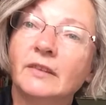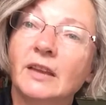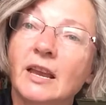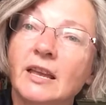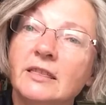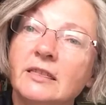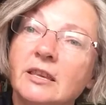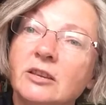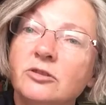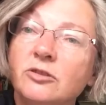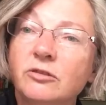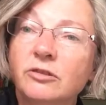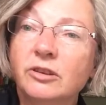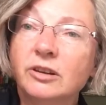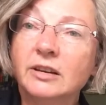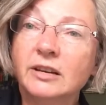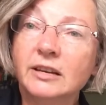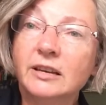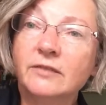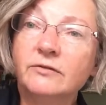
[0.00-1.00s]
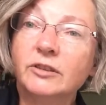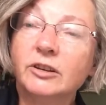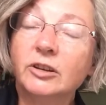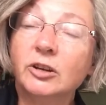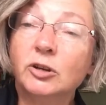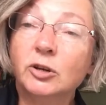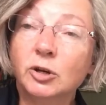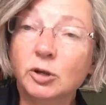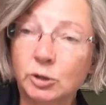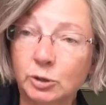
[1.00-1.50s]
And then you're going to give a
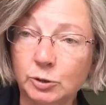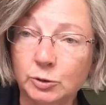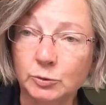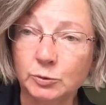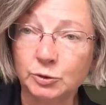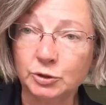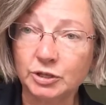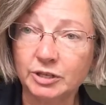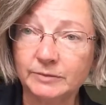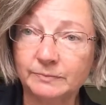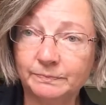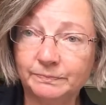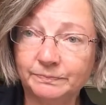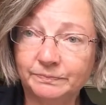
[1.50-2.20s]
conclusion.